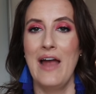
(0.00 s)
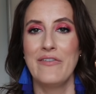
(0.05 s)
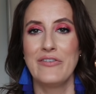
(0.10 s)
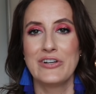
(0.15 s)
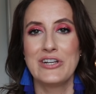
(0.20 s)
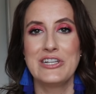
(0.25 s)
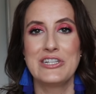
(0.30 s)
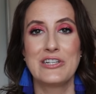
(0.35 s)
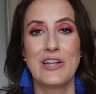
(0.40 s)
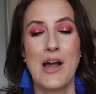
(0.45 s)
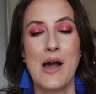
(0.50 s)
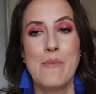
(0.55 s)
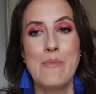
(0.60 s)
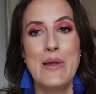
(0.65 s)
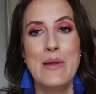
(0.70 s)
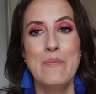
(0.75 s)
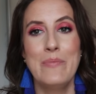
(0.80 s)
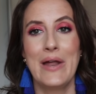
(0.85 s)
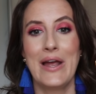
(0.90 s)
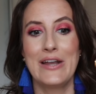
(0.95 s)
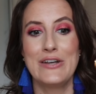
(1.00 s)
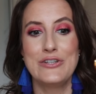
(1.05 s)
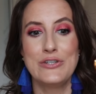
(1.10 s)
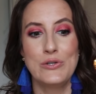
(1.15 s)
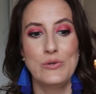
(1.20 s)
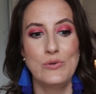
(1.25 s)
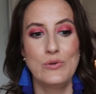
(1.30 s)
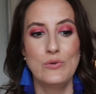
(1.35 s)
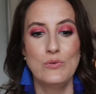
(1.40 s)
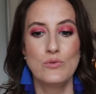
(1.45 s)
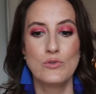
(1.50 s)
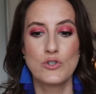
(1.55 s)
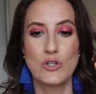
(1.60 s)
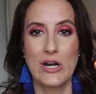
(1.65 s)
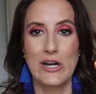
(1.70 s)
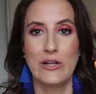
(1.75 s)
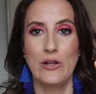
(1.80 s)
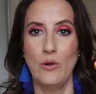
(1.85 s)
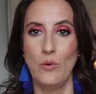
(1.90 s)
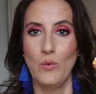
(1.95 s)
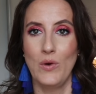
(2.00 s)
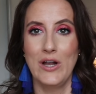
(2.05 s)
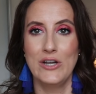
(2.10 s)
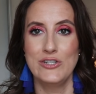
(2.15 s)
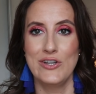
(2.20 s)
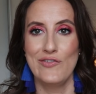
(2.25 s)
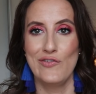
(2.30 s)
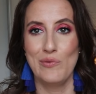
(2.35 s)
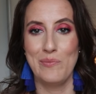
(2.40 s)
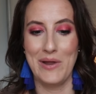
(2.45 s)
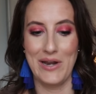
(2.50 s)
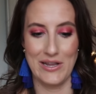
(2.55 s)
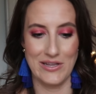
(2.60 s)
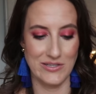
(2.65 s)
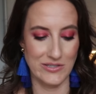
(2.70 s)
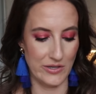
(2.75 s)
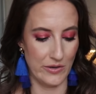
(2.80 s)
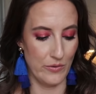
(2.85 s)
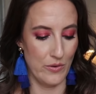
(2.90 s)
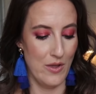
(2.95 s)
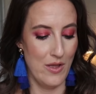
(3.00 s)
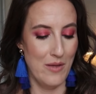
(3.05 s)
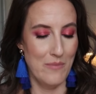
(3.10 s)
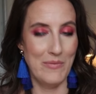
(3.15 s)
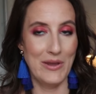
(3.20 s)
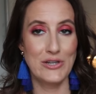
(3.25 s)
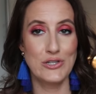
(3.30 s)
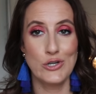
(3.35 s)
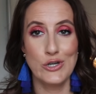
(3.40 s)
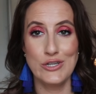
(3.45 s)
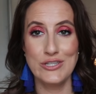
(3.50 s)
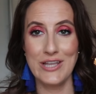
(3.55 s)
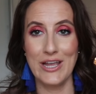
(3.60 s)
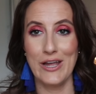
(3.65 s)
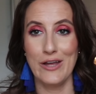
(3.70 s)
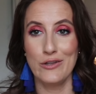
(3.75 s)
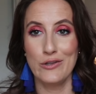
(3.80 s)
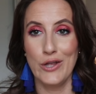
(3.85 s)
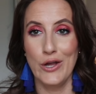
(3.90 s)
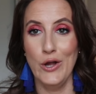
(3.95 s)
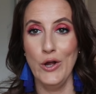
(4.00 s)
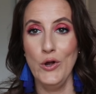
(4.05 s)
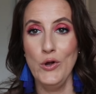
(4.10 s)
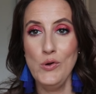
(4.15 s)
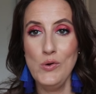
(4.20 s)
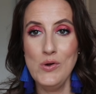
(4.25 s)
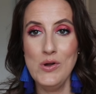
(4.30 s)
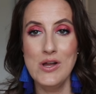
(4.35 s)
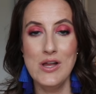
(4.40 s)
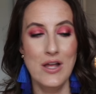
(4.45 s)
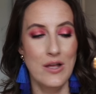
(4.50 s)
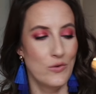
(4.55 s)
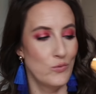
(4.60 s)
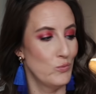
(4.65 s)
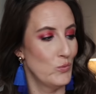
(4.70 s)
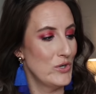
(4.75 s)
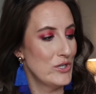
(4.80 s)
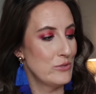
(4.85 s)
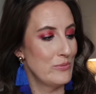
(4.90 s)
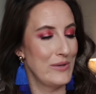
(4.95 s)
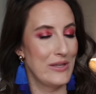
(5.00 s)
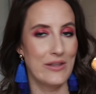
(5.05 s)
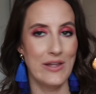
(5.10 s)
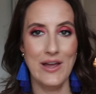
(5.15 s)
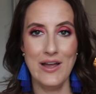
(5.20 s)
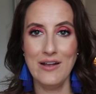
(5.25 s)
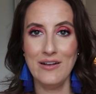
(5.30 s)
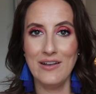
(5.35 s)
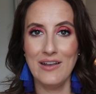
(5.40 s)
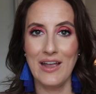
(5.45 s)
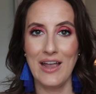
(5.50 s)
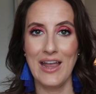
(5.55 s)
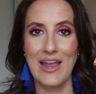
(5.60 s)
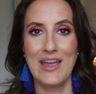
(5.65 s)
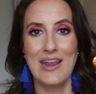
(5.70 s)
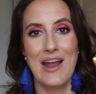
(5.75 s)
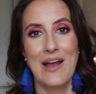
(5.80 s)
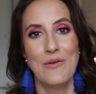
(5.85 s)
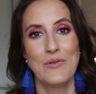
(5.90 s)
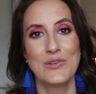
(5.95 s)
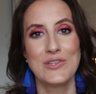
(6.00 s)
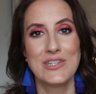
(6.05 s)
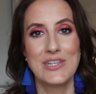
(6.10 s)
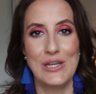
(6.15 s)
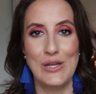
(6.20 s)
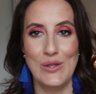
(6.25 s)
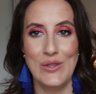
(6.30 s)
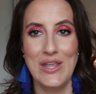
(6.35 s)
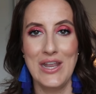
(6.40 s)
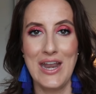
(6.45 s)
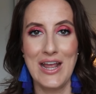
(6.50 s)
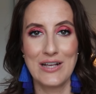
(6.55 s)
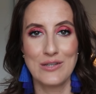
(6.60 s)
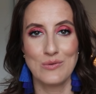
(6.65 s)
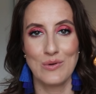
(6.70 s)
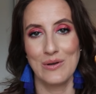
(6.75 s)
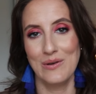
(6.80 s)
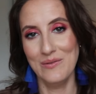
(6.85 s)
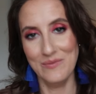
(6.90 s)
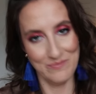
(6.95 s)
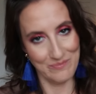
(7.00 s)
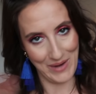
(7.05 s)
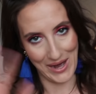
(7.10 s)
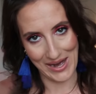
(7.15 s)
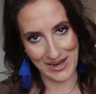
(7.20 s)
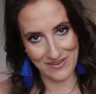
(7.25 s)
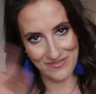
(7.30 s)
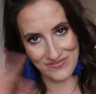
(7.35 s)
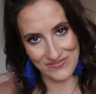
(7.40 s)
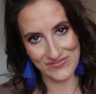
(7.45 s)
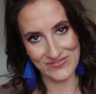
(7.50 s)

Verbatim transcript: I forget to comment, but I do try to go watch everybody. So make sure you say hello, wish me luck, and I will see you in the next one. Bye.